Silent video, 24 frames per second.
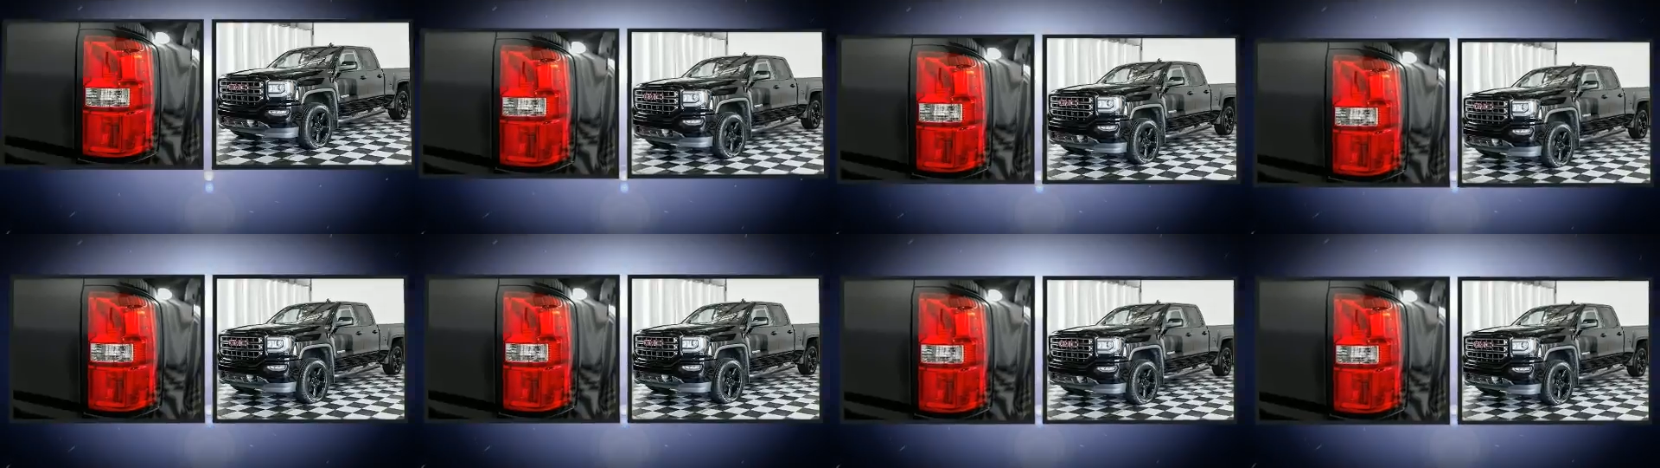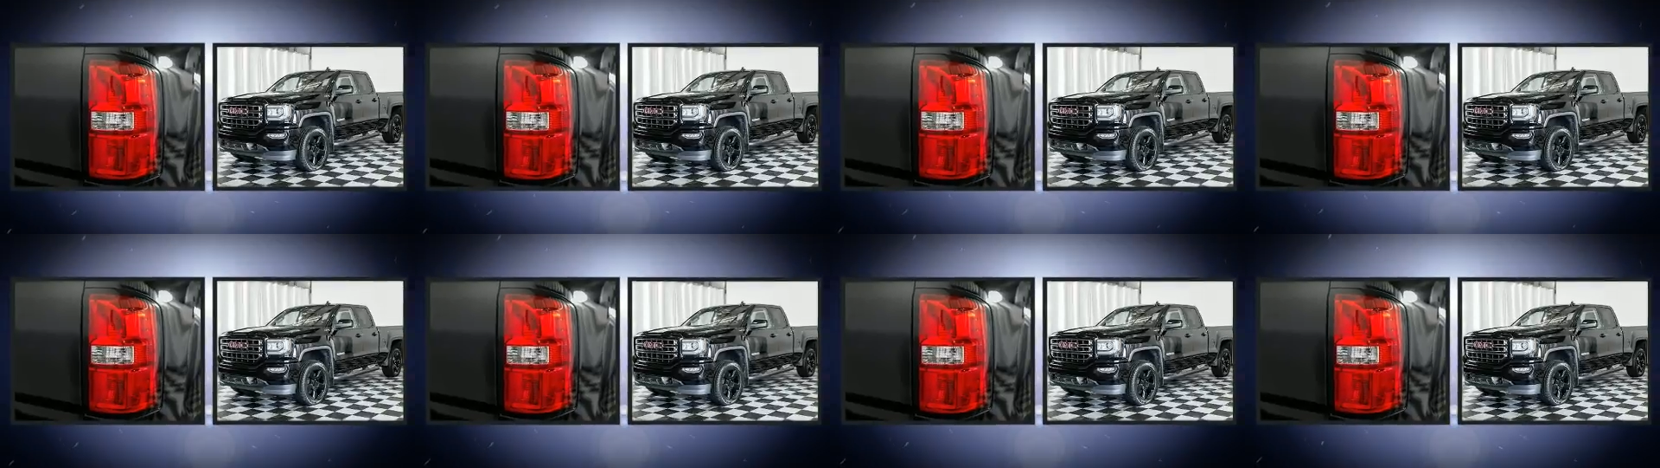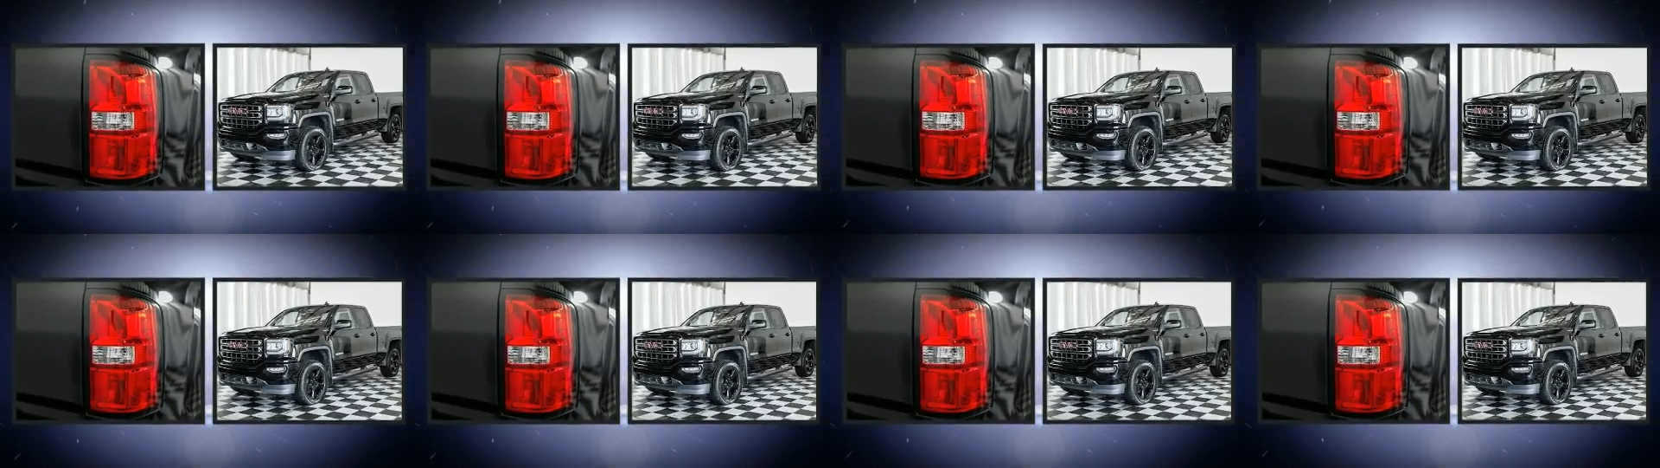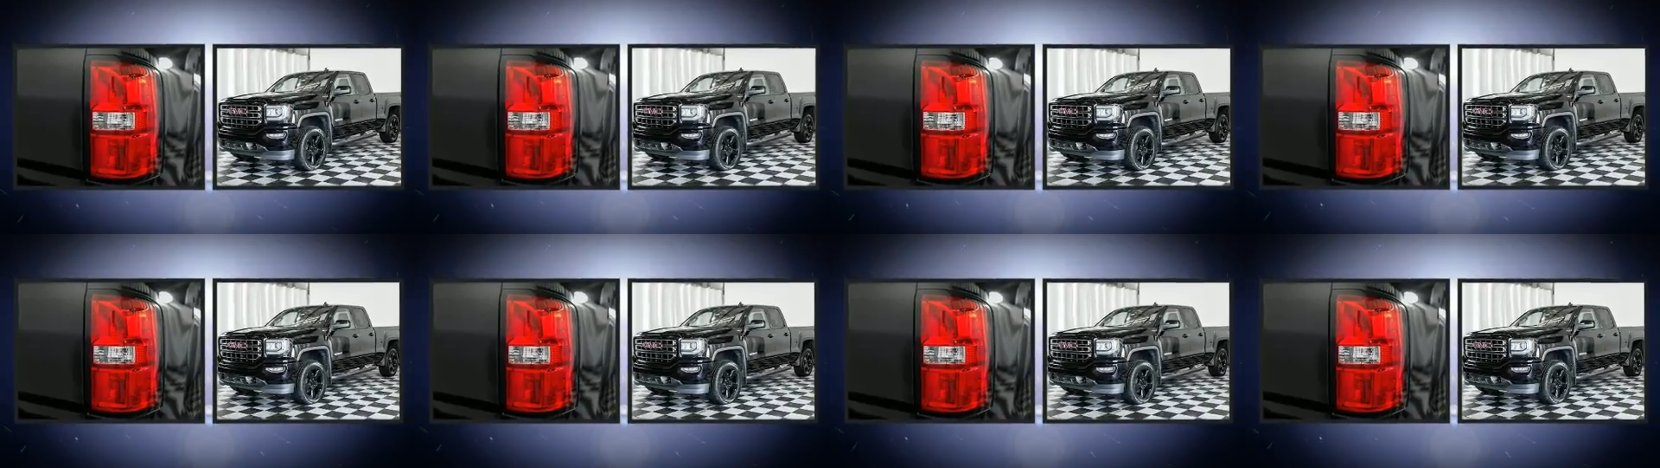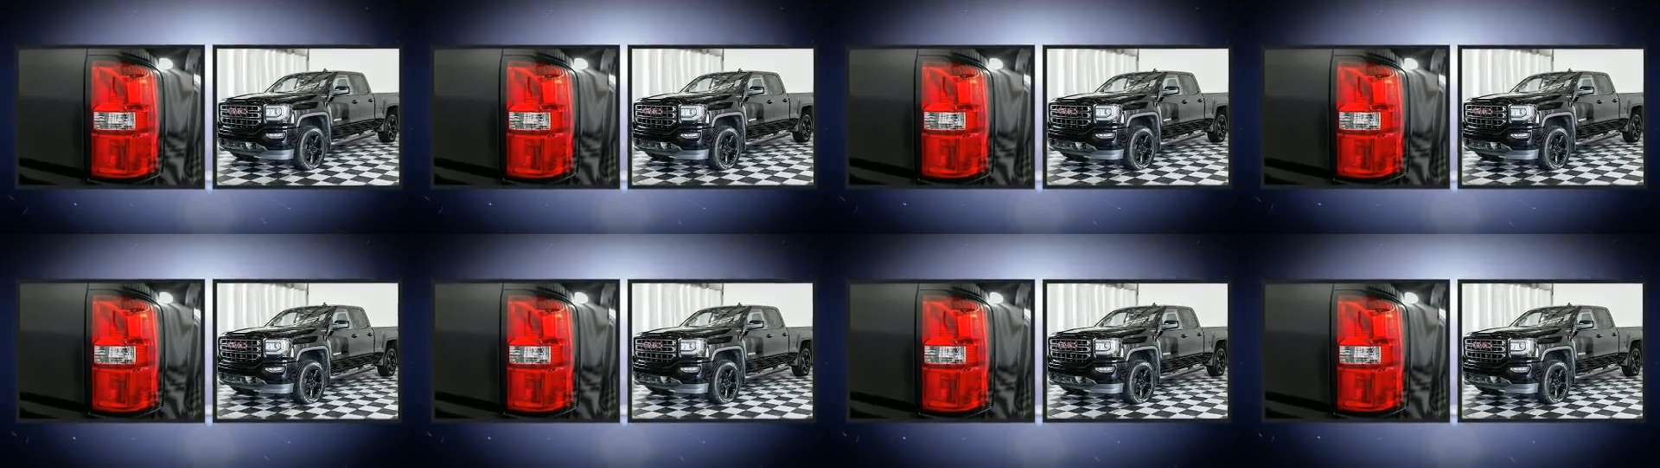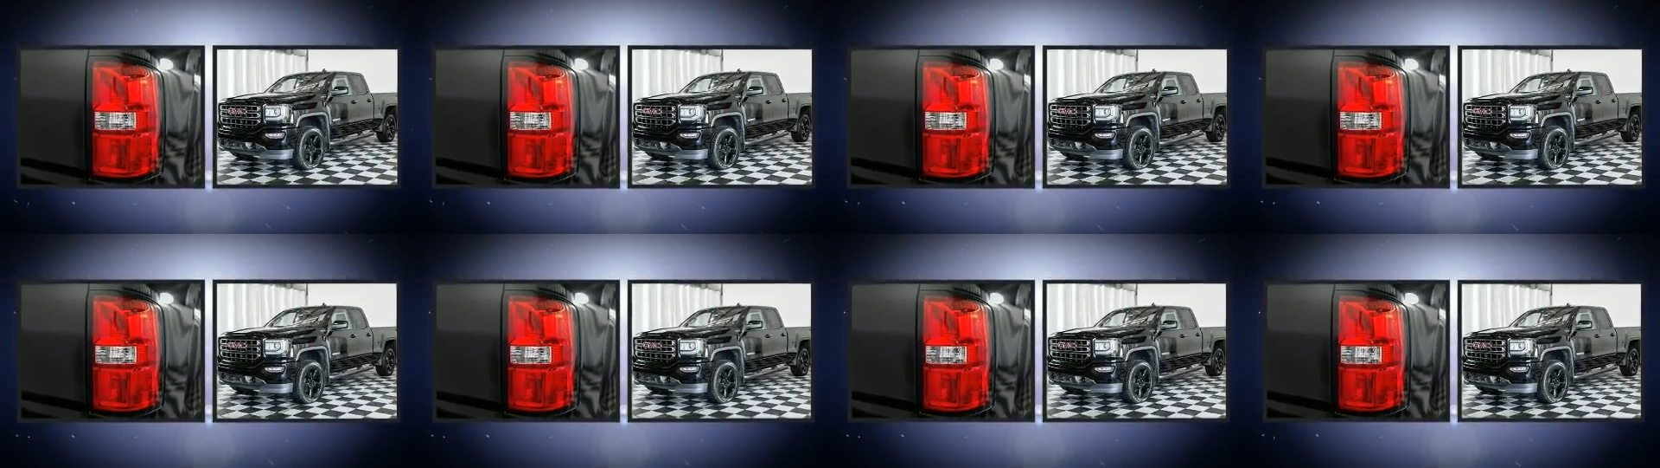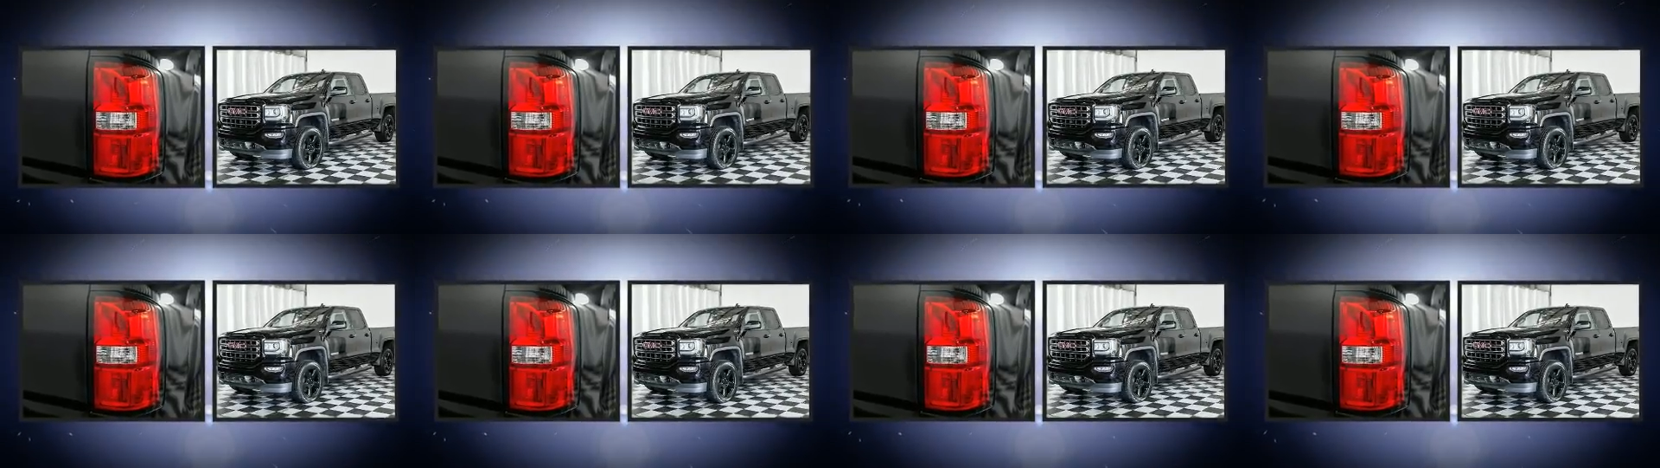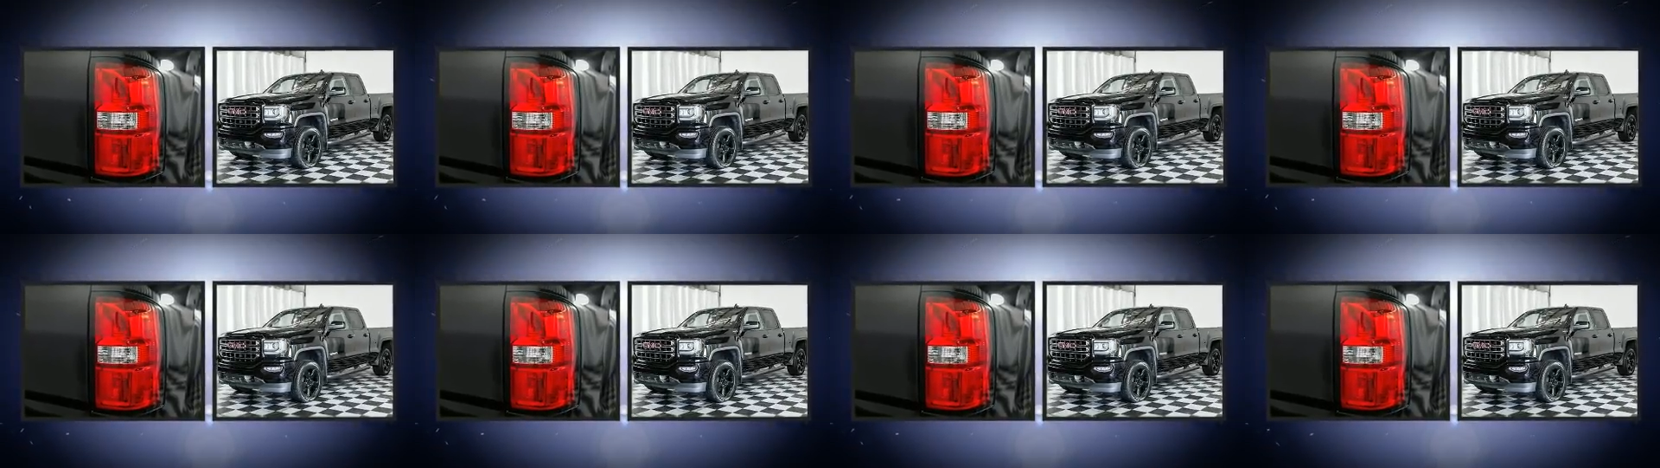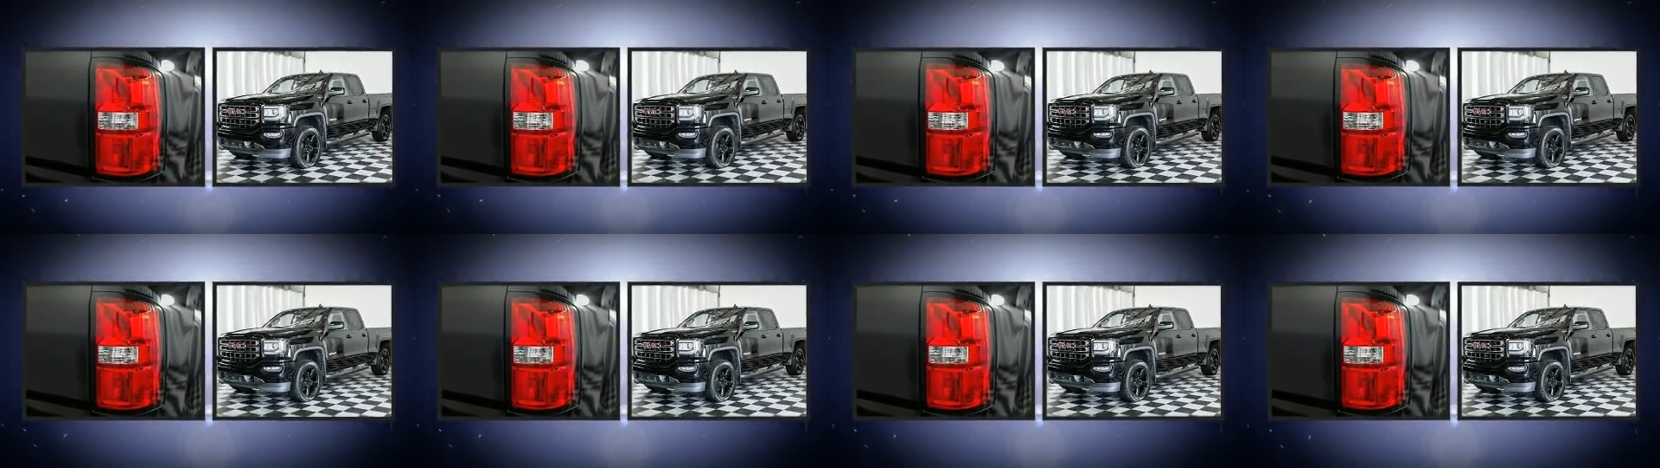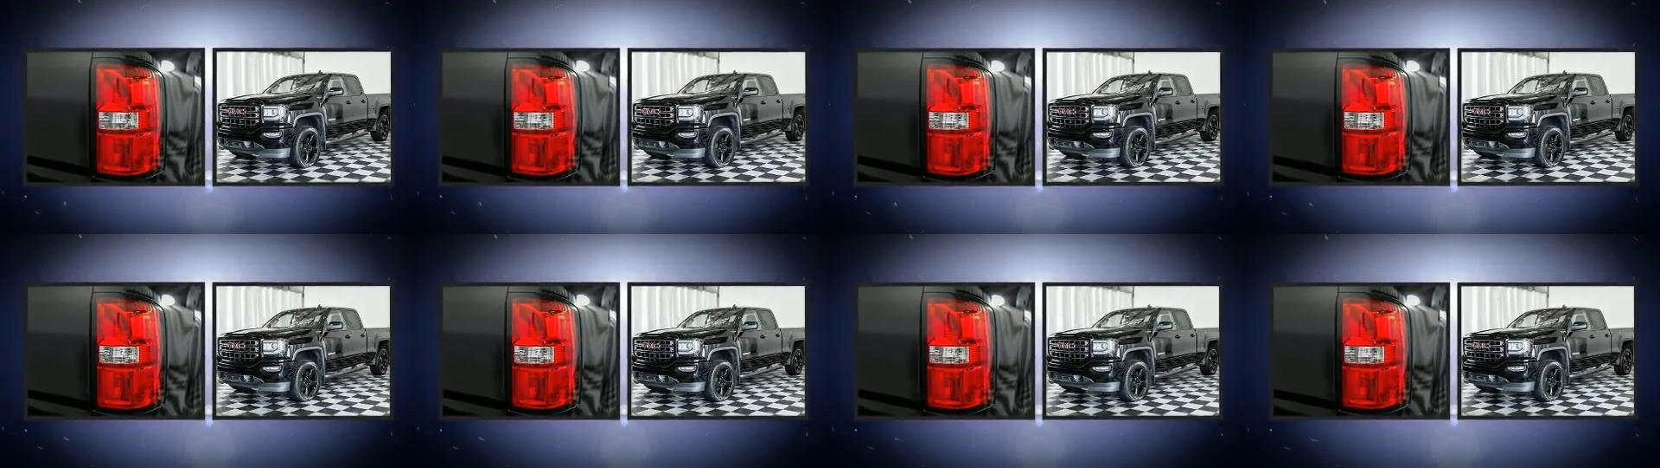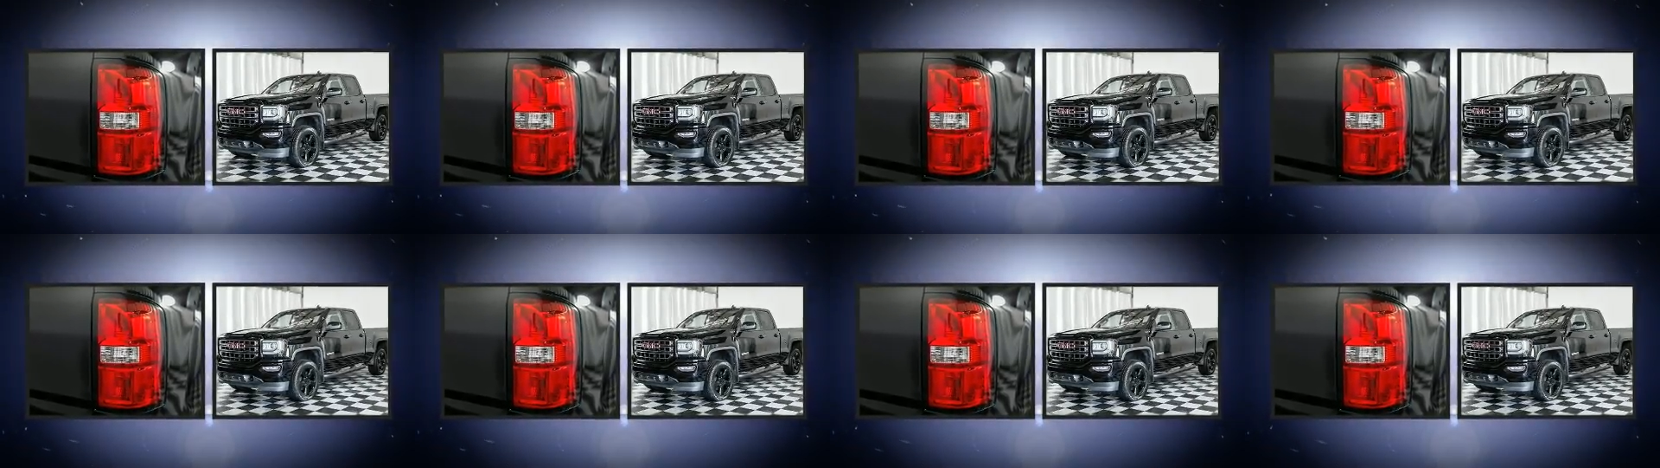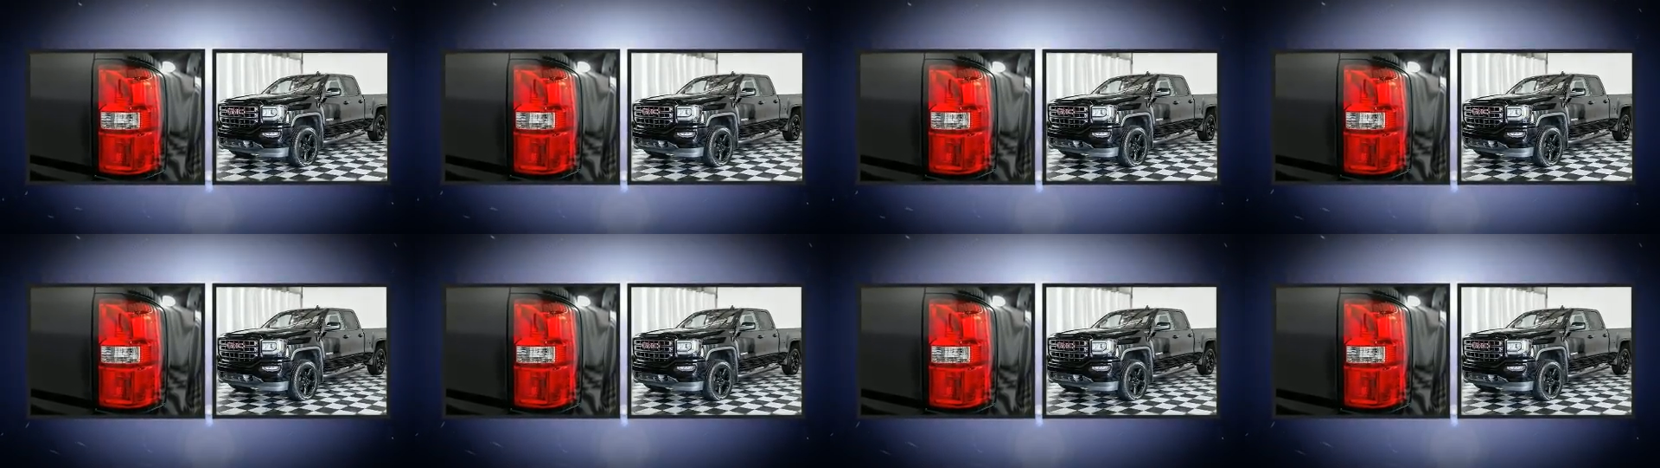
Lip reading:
No face is visible, so there are no lips to read.